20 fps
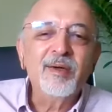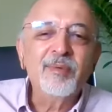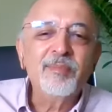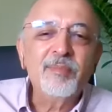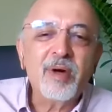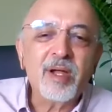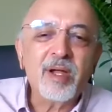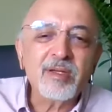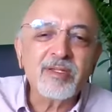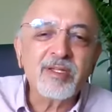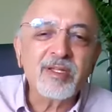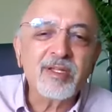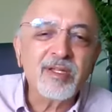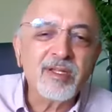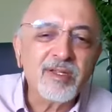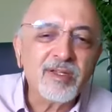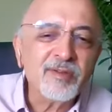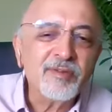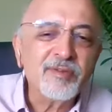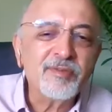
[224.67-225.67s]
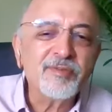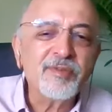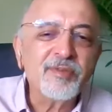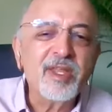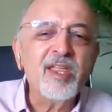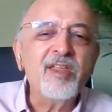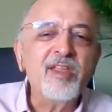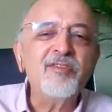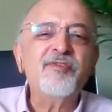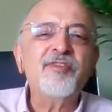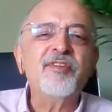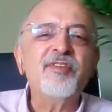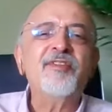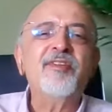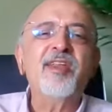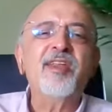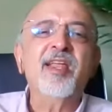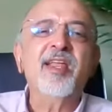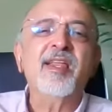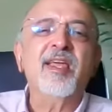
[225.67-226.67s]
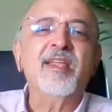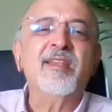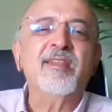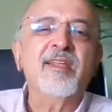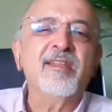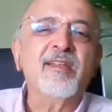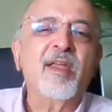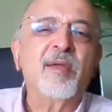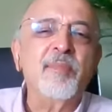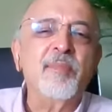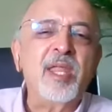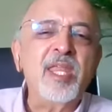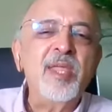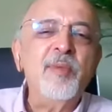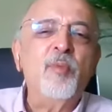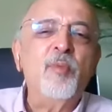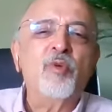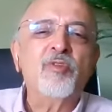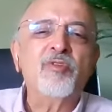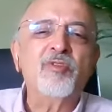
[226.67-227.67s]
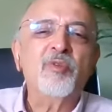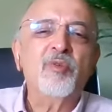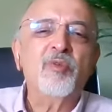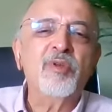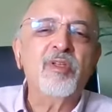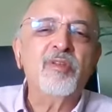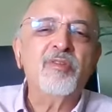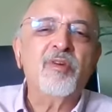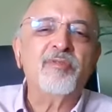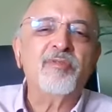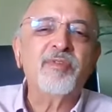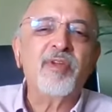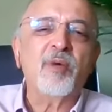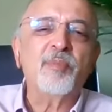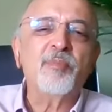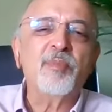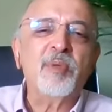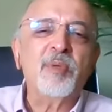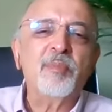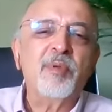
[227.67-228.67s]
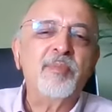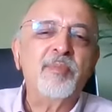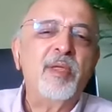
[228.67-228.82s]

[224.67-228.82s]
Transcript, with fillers: But uh, very interestingly, there are many more stories of young people.